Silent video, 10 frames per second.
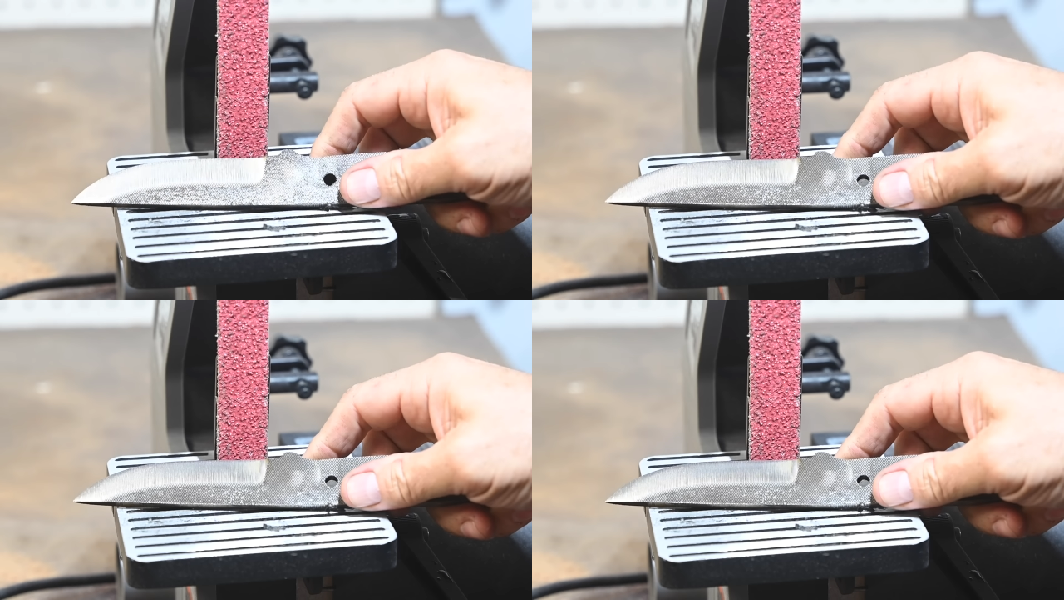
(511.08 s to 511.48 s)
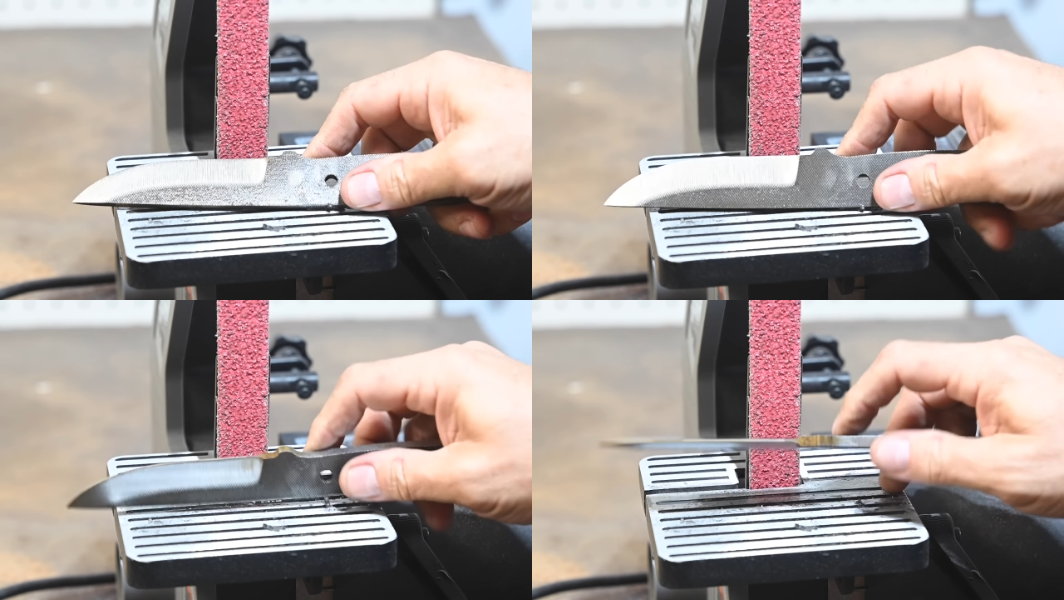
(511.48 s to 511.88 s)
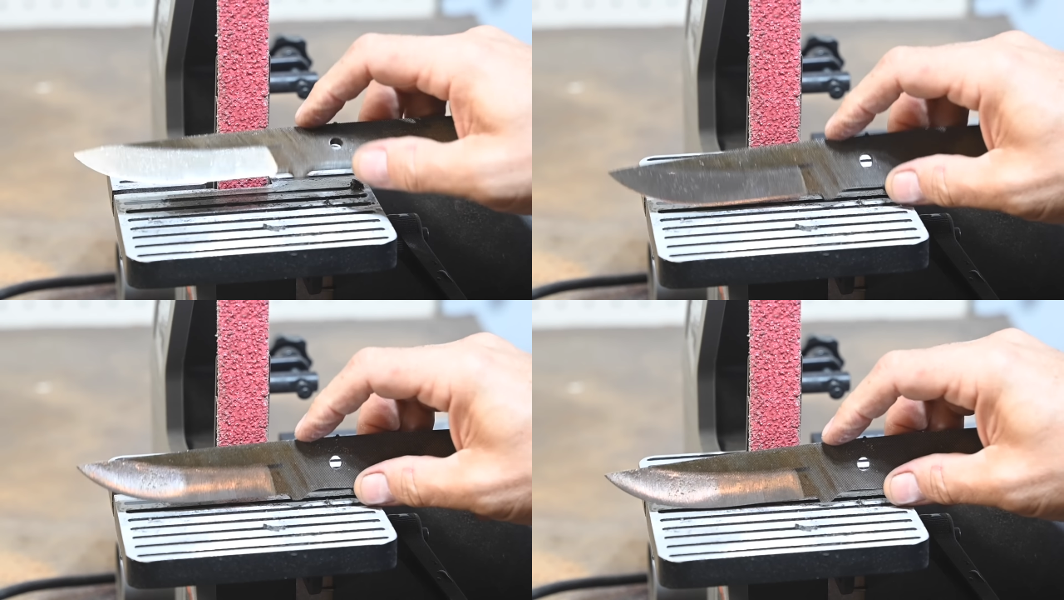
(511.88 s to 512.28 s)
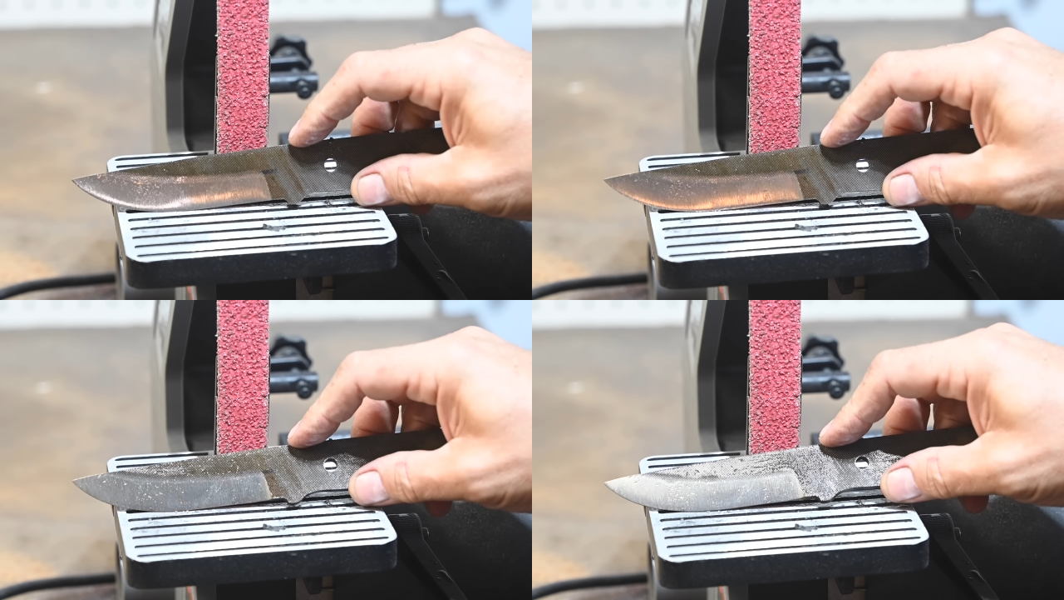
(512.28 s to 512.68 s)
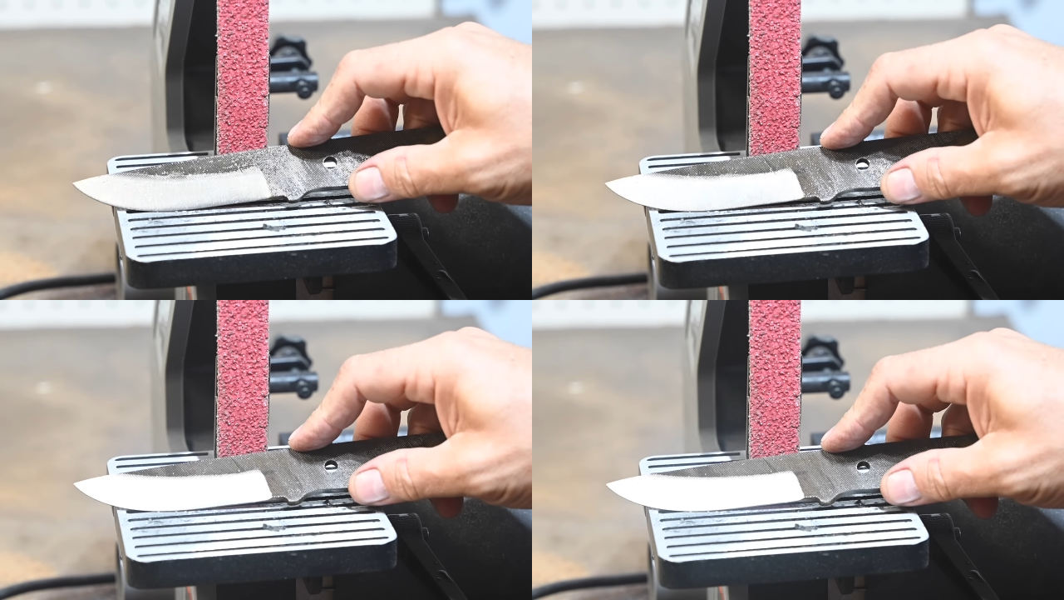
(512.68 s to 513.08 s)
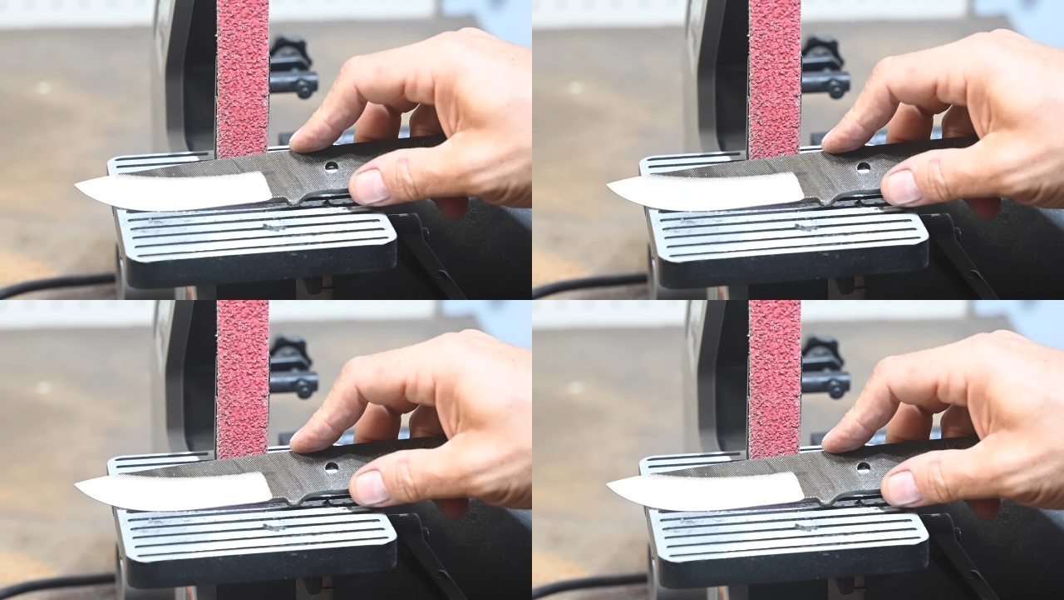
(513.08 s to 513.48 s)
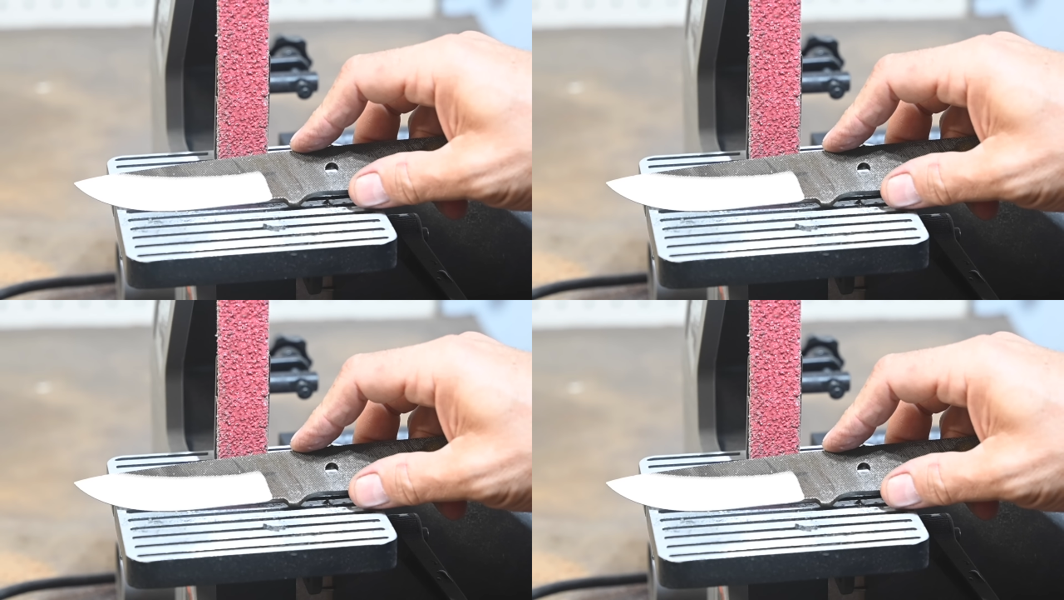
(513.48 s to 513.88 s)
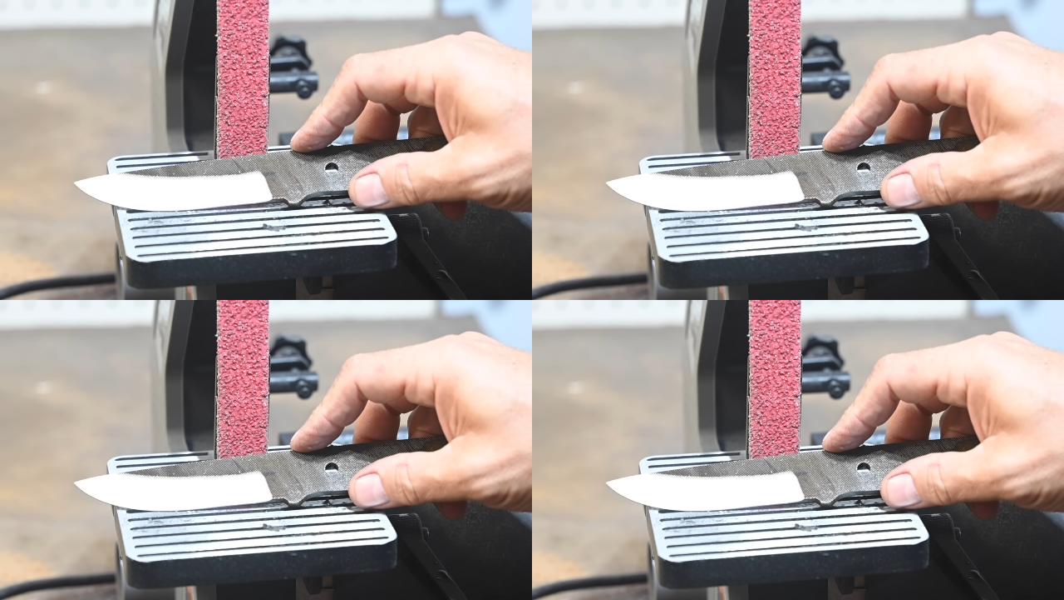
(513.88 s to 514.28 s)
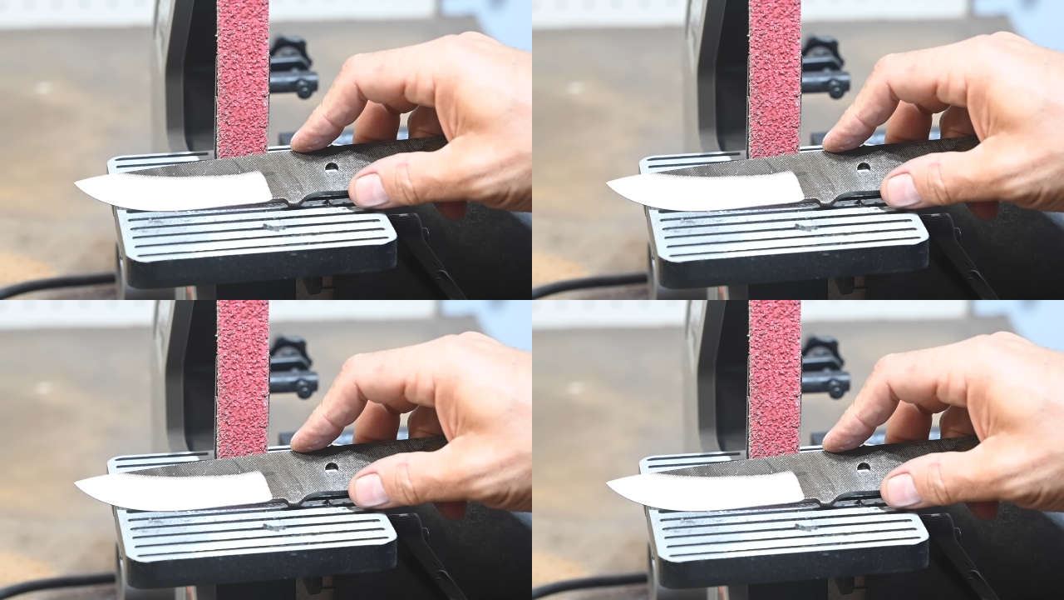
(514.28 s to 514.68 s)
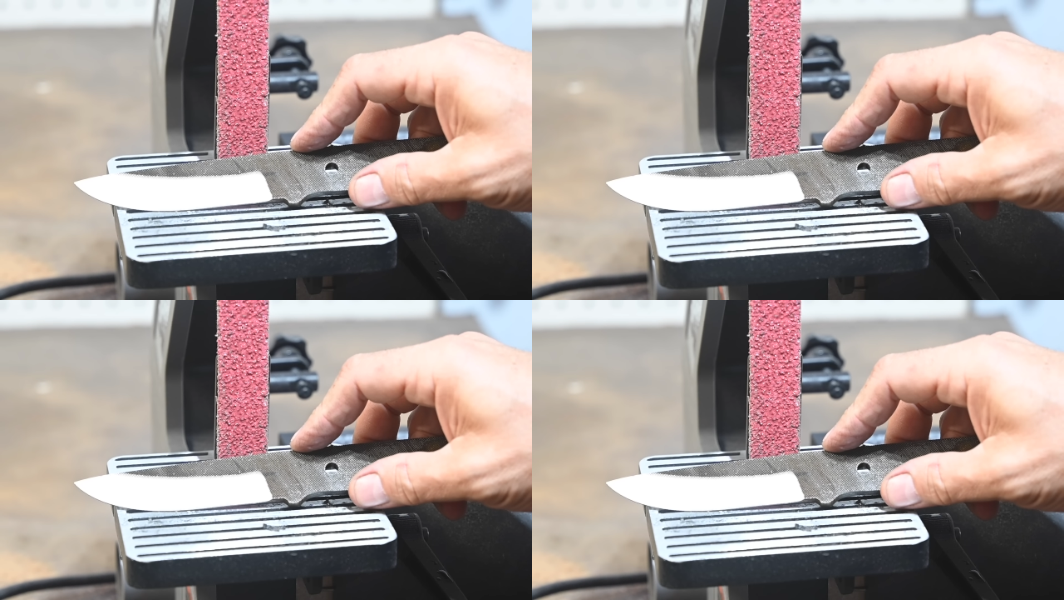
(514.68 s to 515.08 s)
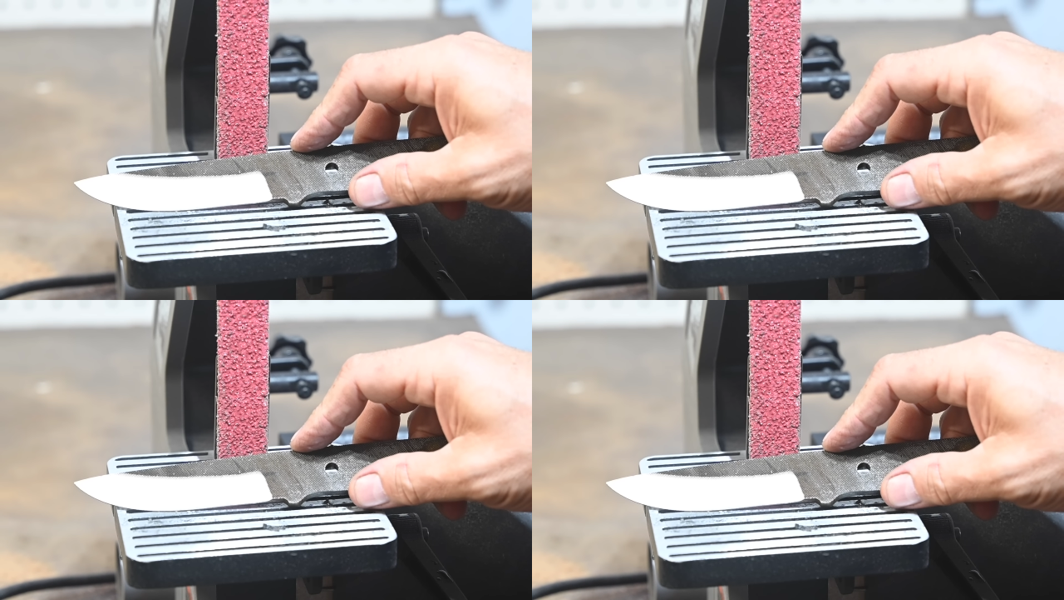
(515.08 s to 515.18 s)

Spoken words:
(no speaker visible)